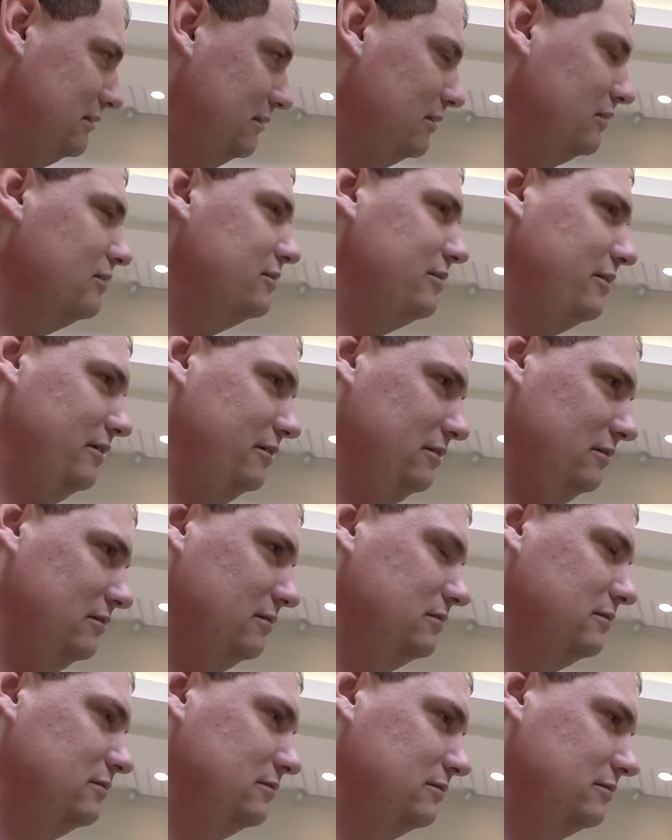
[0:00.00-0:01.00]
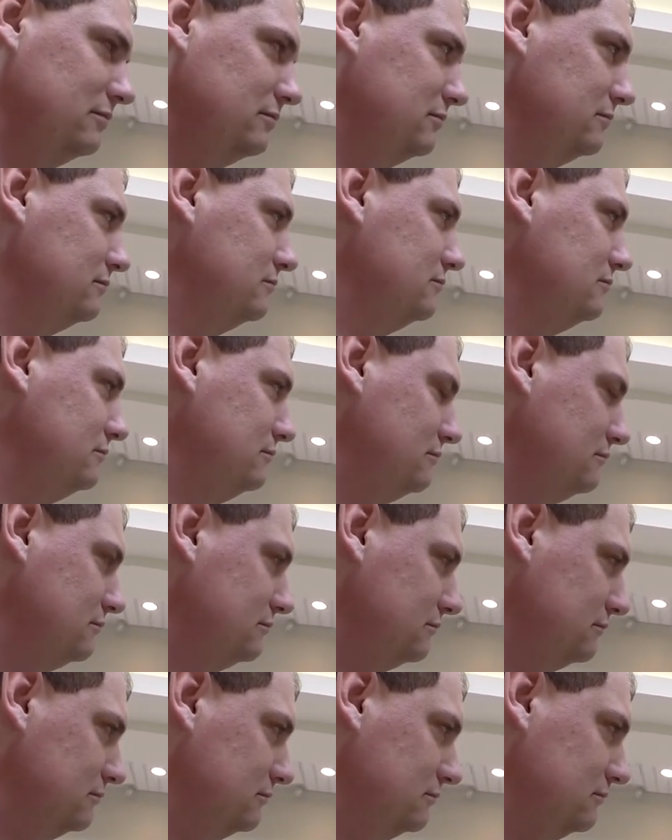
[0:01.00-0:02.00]

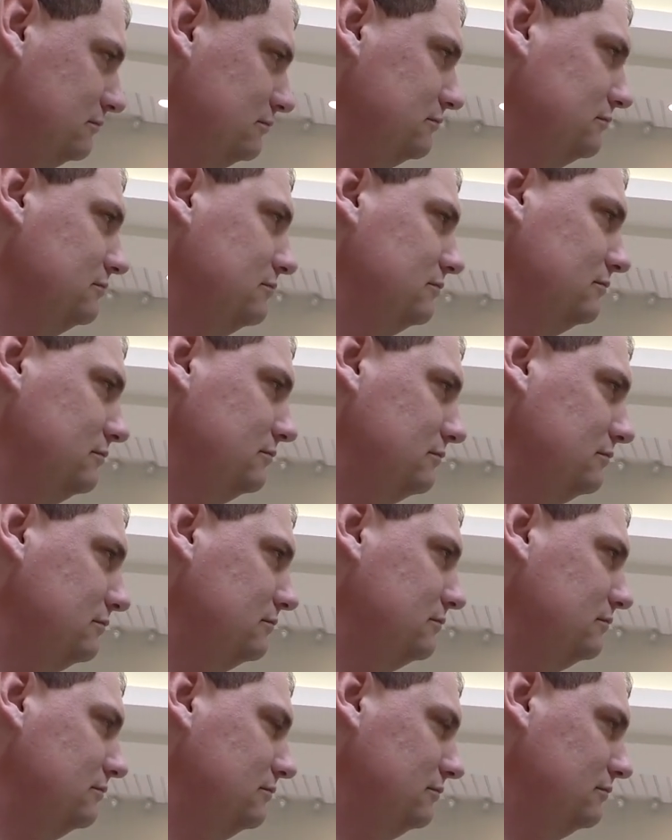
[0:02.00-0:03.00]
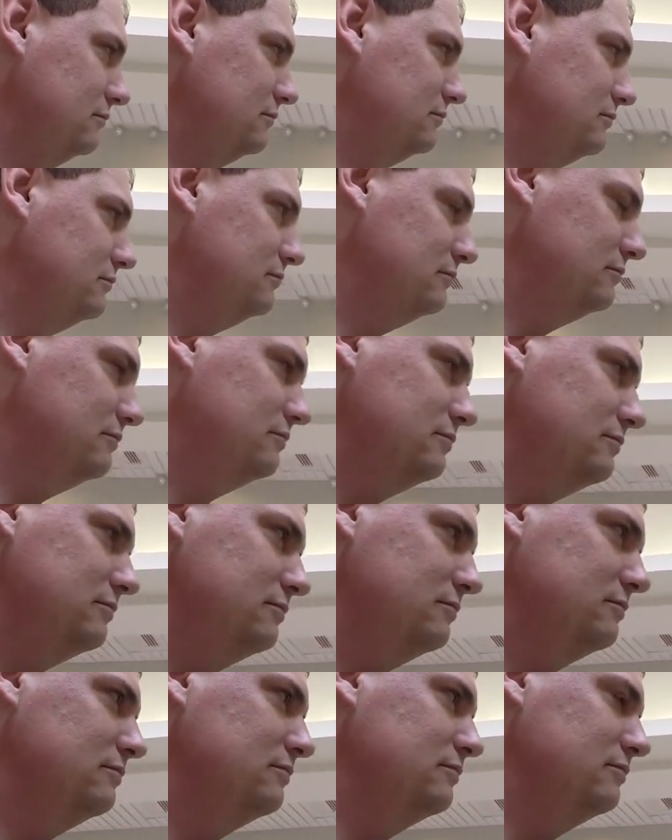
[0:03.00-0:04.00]

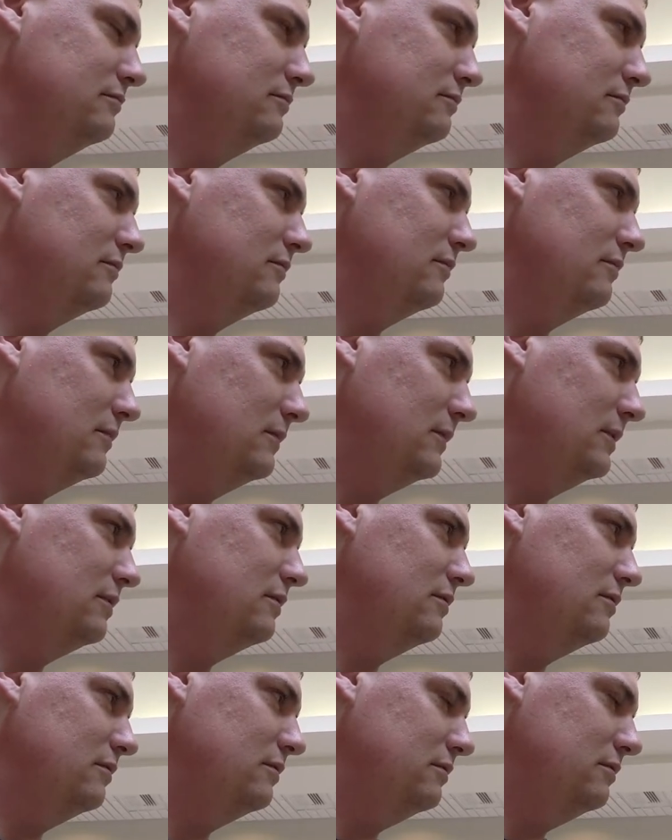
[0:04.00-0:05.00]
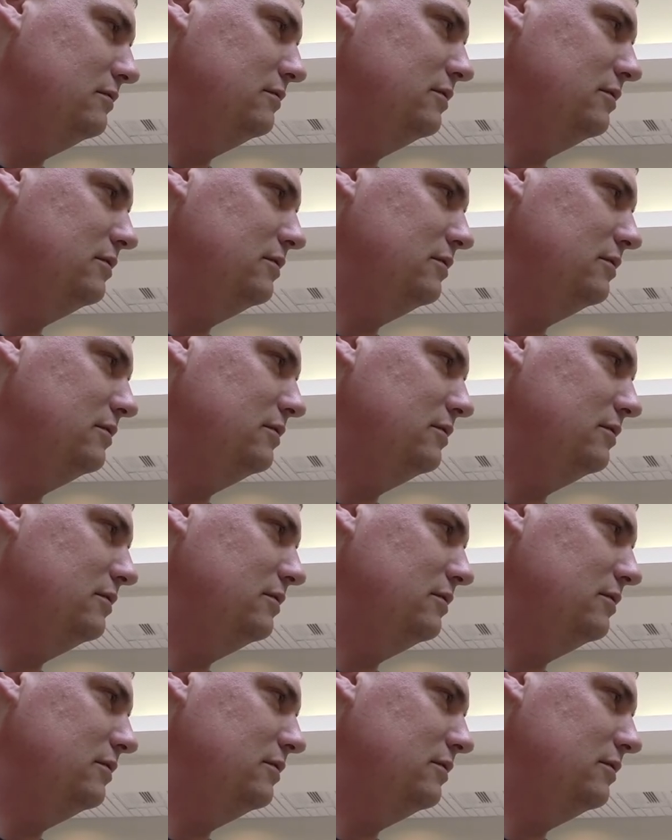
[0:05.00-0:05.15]
(silent)